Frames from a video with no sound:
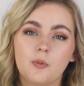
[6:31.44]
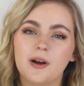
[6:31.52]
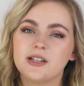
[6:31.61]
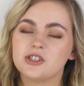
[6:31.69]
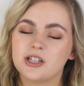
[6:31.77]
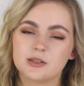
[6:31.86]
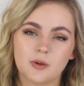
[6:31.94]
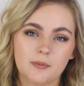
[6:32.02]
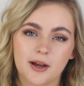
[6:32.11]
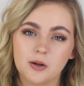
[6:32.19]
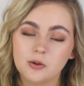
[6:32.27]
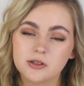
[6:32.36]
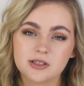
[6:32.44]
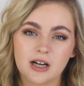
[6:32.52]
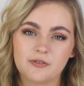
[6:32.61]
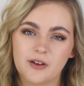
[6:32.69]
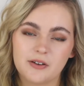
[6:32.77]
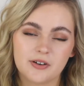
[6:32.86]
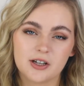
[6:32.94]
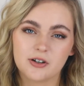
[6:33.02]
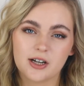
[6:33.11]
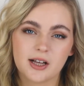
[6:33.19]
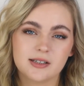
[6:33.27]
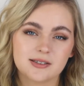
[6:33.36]
which is one of my all-star favorite
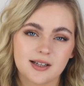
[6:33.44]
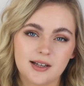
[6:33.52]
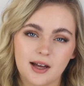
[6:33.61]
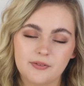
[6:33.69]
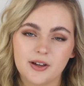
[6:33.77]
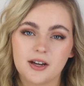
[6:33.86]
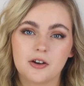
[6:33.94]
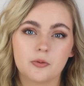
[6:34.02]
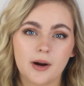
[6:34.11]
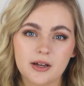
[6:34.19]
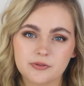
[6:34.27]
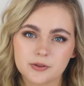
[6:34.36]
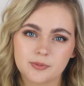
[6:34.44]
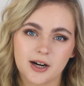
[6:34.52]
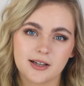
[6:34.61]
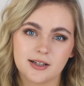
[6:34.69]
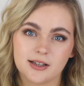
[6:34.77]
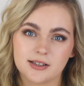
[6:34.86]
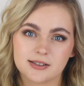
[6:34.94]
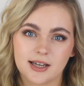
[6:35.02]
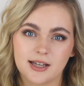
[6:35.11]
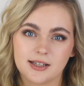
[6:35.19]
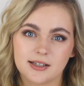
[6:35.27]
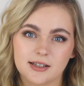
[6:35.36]
ingredients. Love it, great for brightening the
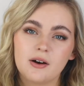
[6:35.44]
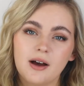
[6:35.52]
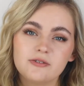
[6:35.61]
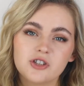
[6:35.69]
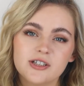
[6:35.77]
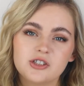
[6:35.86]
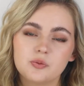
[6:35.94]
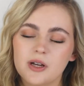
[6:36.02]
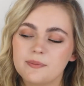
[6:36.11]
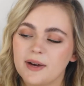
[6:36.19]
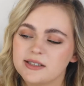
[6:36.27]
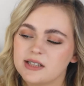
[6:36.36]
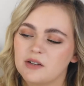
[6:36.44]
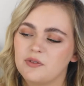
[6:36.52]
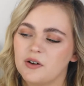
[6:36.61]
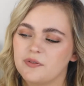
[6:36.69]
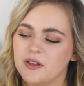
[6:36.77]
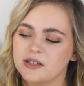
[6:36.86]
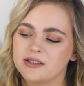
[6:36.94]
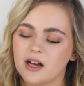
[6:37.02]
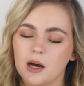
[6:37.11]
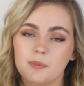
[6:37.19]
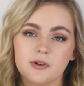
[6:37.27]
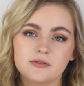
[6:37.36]
skin. Now I've tried to wean myself off this a
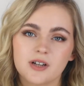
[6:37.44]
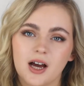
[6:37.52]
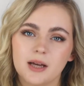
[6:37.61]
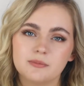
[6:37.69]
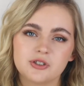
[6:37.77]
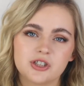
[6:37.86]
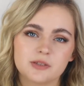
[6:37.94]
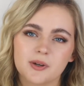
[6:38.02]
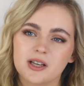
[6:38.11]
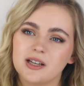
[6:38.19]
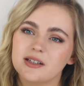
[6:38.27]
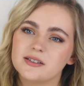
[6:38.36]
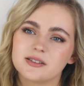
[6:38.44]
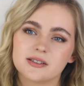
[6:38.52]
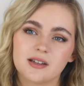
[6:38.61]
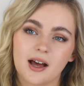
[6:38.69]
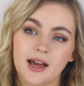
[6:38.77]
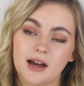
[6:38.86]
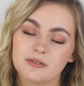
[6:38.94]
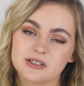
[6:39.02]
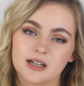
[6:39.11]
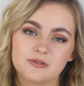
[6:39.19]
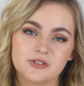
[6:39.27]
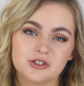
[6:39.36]
couple of times just because I have a
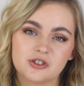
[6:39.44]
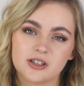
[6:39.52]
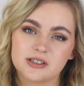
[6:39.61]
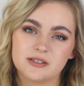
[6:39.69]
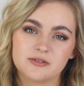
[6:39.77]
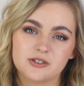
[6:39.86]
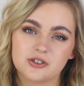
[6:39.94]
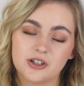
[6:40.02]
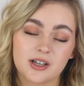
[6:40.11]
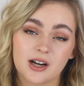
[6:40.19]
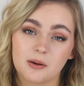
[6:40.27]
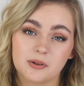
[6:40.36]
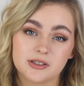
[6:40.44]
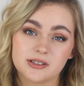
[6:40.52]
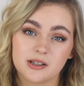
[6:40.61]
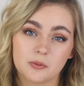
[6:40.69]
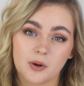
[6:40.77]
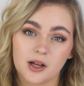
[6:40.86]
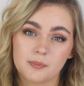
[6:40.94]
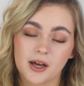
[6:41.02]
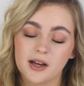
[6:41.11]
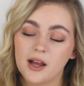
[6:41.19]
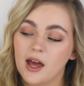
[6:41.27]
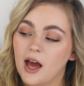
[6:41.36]
self-destructive streak and I want to see the world
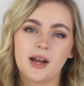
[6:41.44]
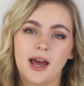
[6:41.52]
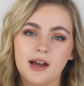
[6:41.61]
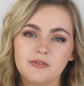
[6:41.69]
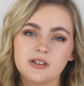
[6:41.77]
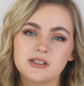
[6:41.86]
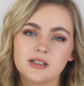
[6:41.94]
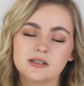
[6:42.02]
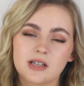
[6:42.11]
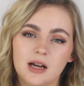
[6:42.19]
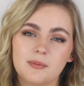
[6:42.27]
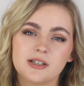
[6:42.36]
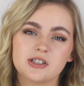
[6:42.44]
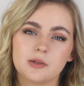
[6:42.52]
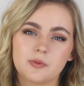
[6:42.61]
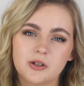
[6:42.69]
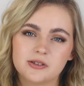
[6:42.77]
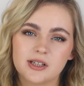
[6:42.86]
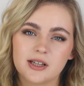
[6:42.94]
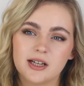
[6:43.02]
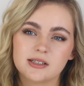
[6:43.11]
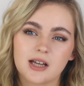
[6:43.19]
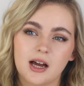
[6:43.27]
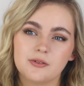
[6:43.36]
burn. But every single time I stop using
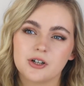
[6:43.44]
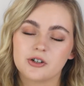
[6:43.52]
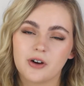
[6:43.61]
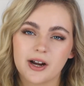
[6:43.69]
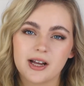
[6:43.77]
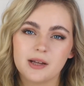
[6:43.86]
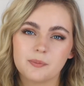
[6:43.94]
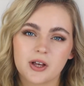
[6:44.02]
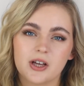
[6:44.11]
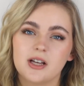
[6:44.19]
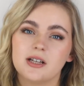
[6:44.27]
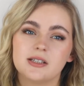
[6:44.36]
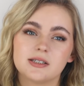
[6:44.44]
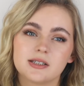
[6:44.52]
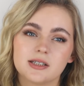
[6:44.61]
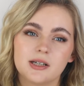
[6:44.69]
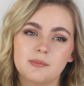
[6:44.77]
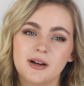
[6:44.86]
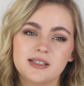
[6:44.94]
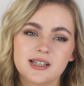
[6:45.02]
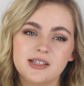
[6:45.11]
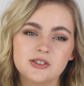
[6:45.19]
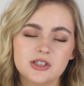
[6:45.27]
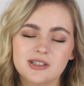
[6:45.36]
this, I regret it because my
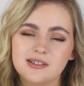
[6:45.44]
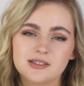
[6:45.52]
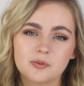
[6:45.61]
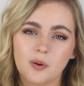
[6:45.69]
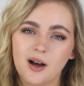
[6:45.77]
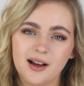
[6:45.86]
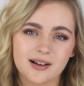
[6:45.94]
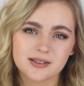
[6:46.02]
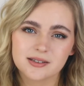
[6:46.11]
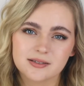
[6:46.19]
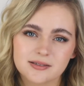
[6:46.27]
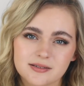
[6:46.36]
skin just looks worse.